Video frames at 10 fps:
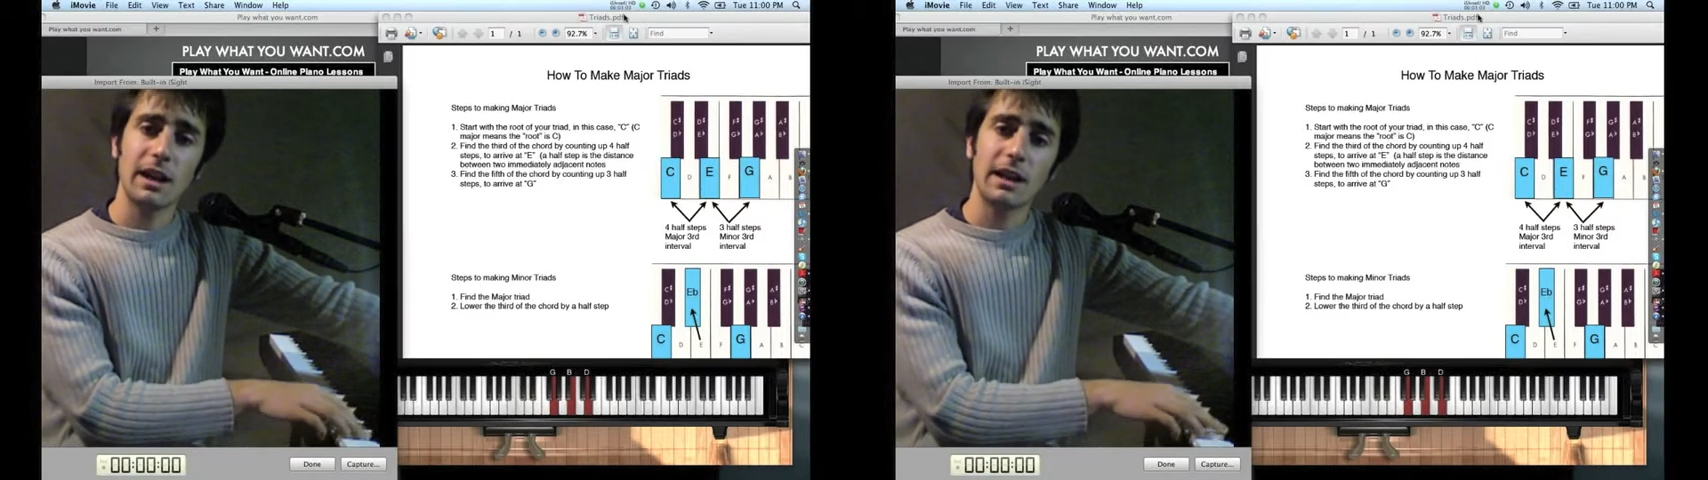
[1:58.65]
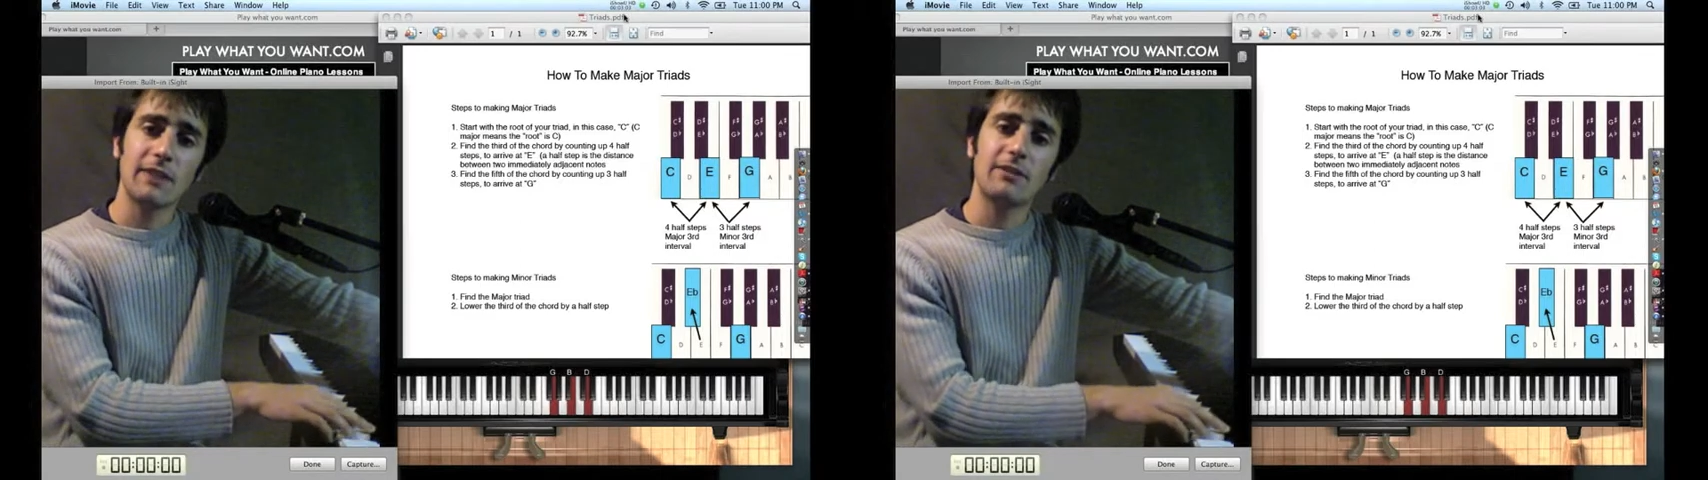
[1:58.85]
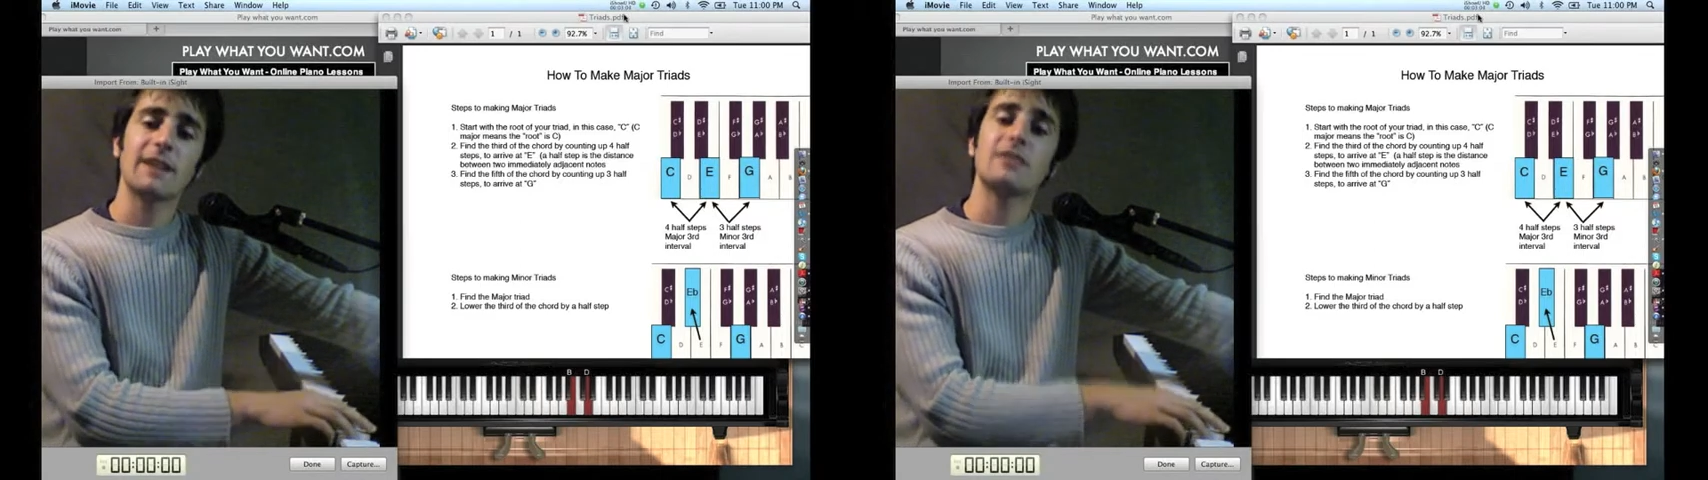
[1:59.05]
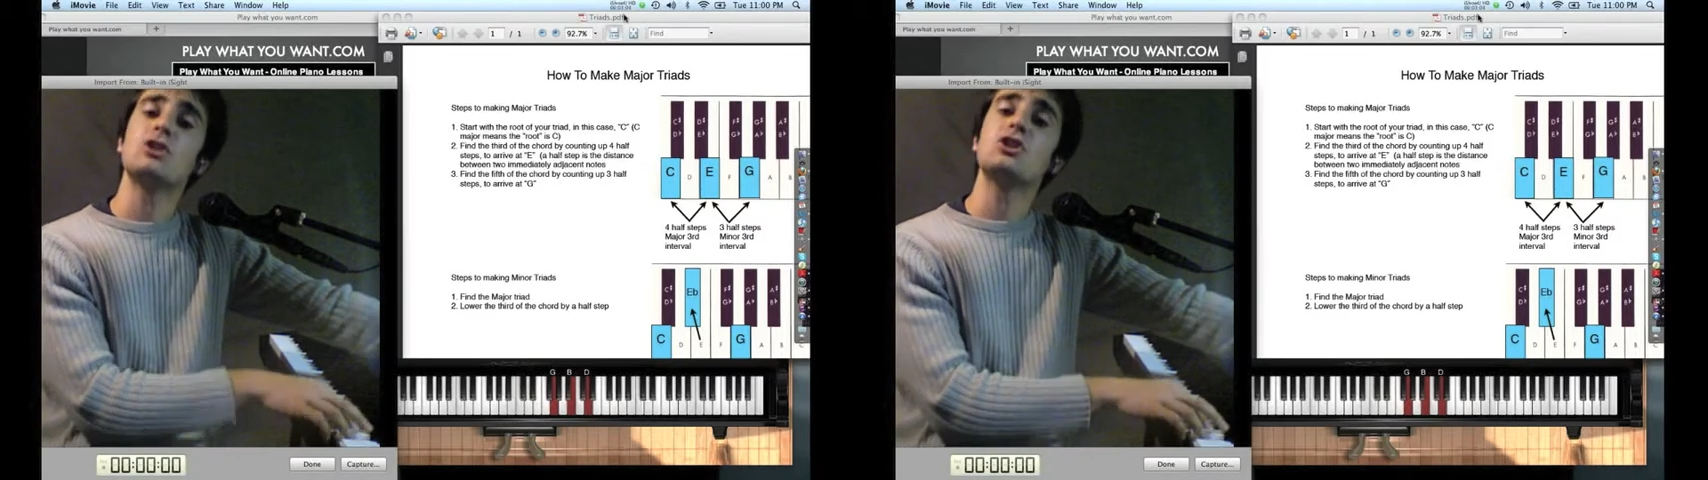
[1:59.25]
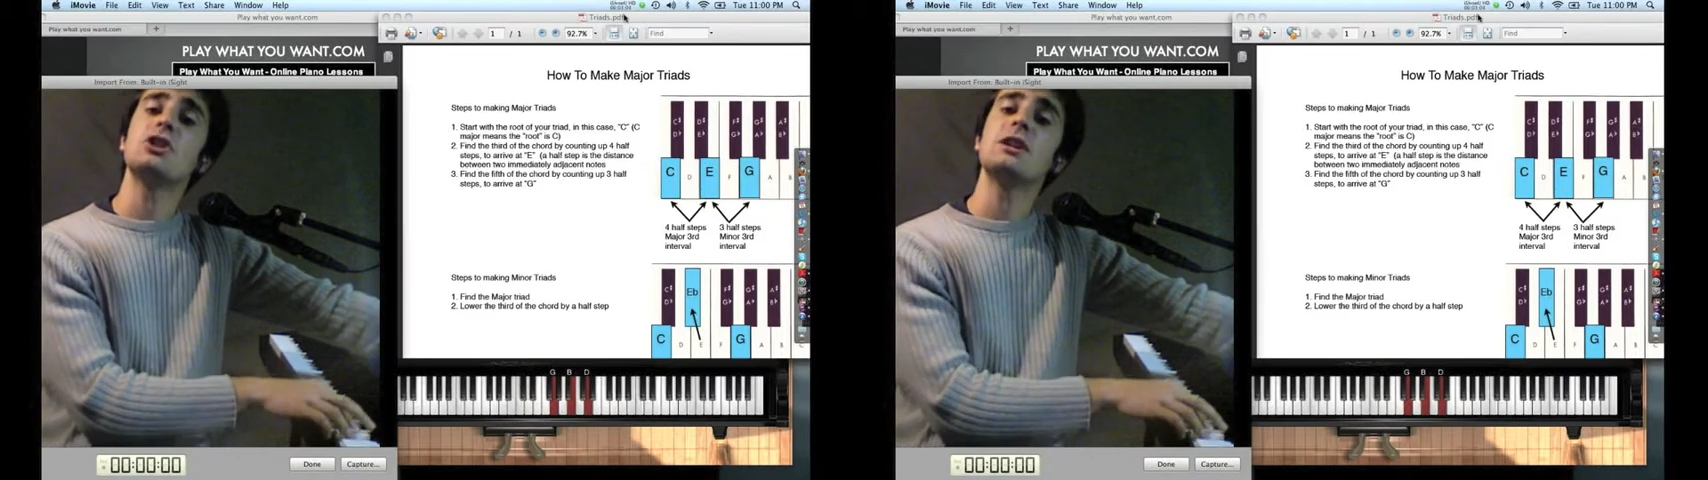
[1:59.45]
giving us a
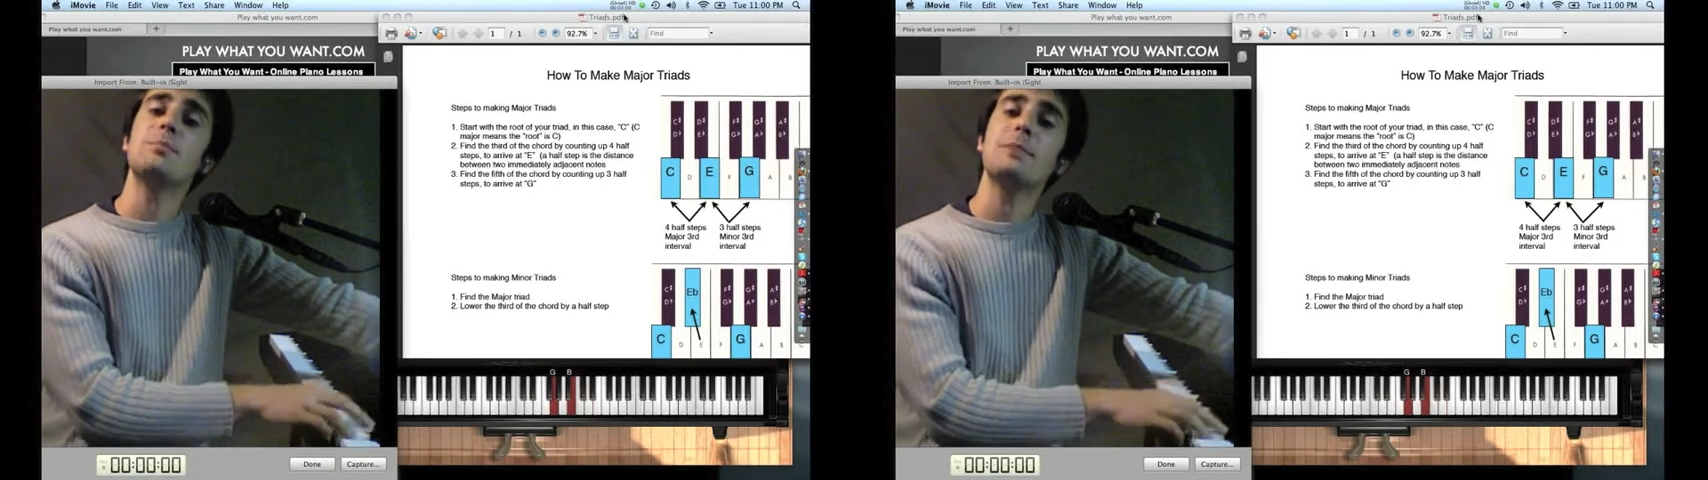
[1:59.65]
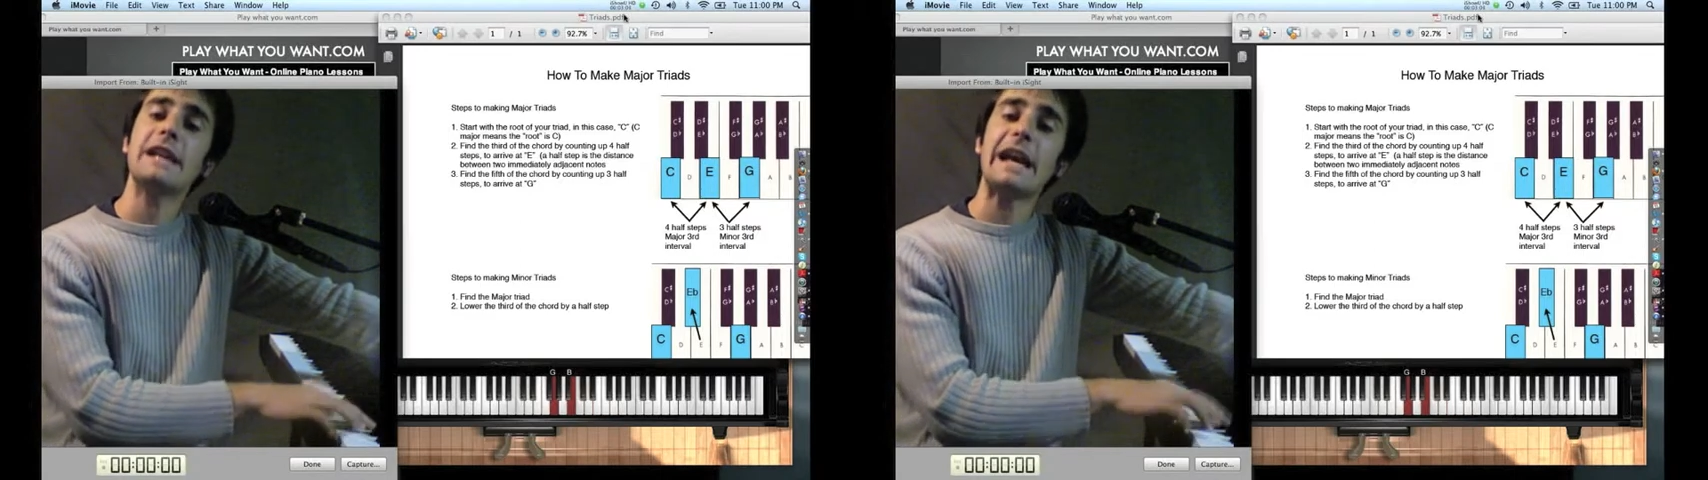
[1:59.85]
G, B,